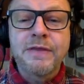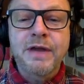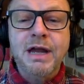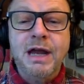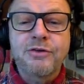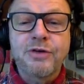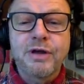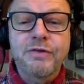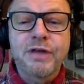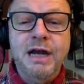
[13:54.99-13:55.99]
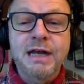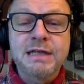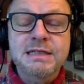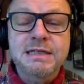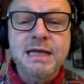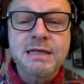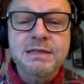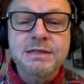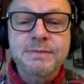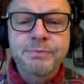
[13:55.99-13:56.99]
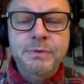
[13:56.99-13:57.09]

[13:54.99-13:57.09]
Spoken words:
in the country of the United States.